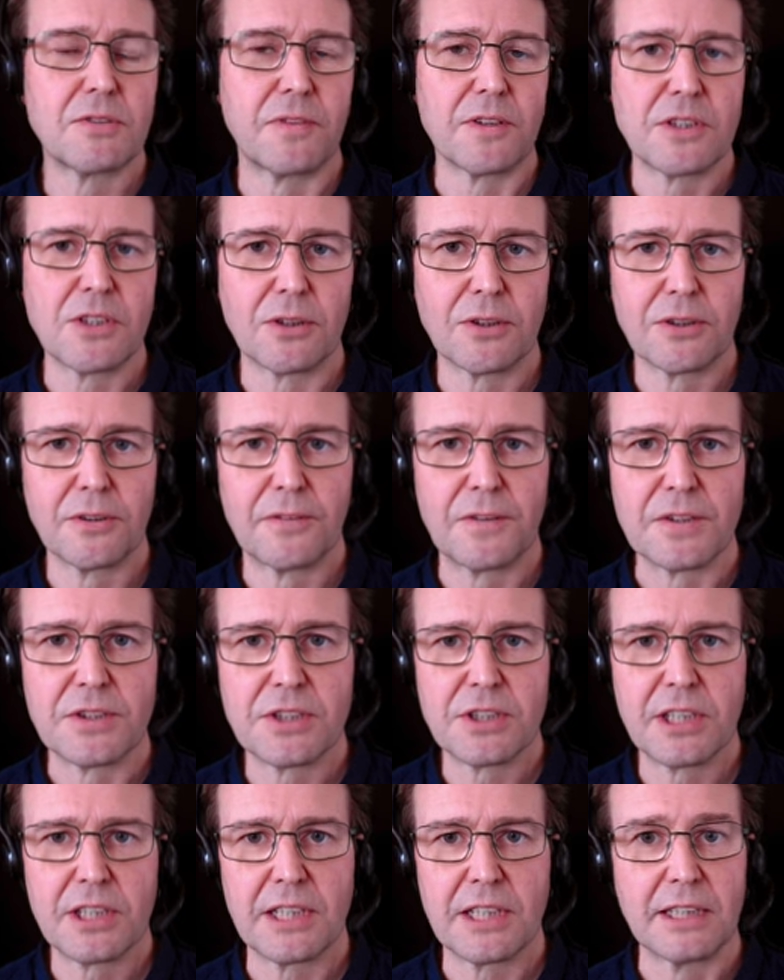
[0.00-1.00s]
photographers
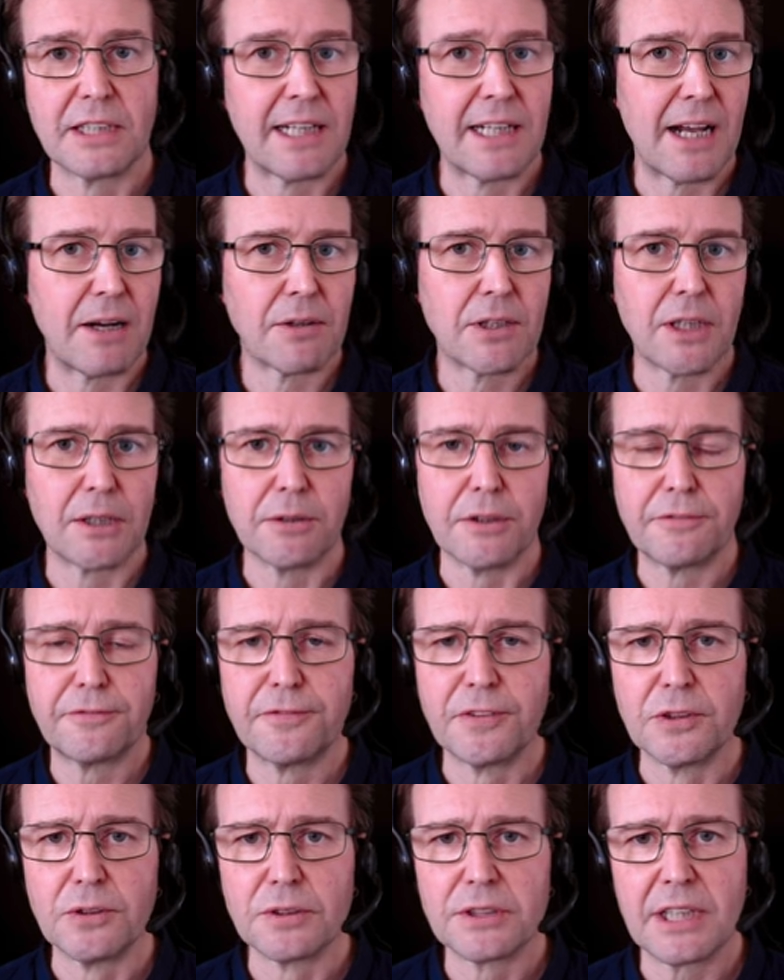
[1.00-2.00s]
can now go a
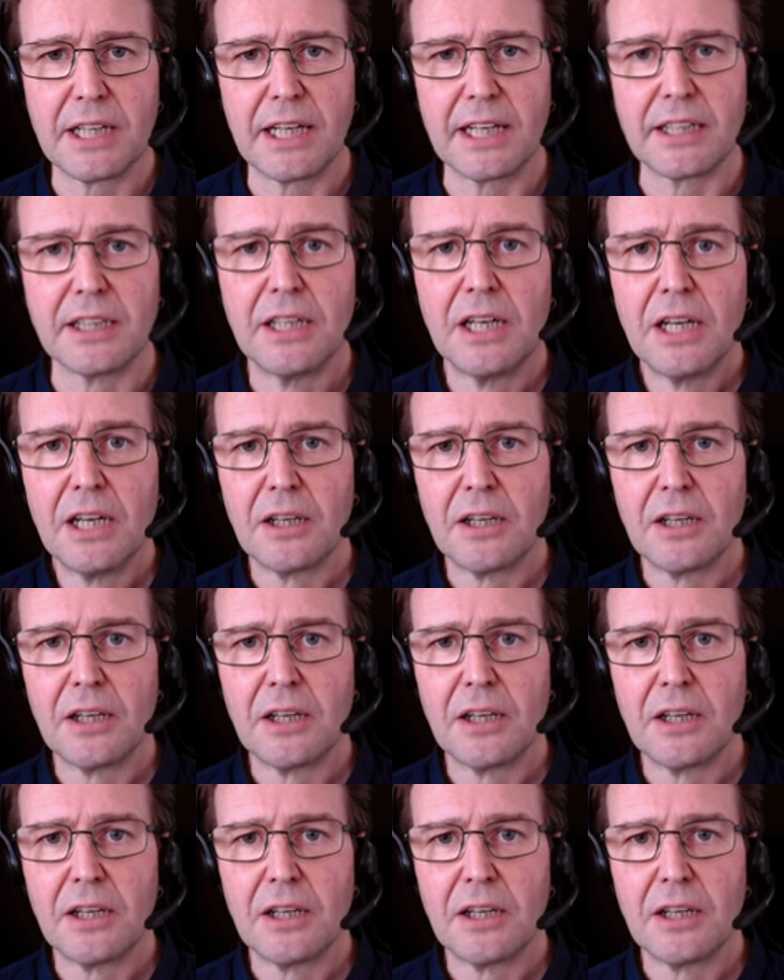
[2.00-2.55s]
full day